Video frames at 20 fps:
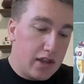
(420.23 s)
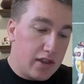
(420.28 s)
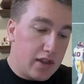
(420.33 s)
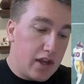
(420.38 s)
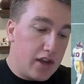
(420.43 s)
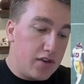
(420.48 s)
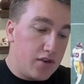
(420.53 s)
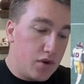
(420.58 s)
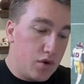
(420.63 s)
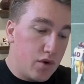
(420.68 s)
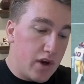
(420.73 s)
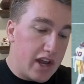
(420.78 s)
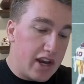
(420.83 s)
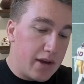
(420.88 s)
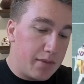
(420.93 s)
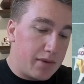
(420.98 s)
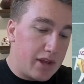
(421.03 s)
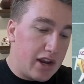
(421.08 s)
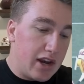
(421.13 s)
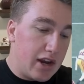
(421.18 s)
They do end
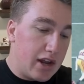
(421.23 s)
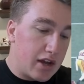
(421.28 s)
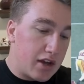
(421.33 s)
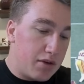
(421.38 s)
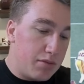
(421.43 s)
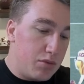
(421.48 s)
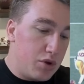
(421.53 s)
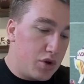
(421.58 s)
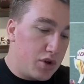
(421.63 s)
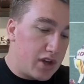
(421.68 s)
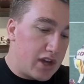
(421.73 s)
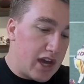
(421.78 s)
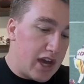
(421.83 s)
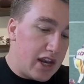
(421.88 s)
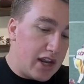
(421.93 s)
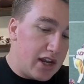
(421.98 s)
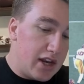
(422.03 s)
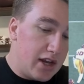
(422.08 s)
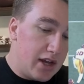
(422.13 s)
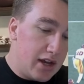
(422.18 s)
up getting it
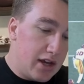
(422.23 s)
communicated.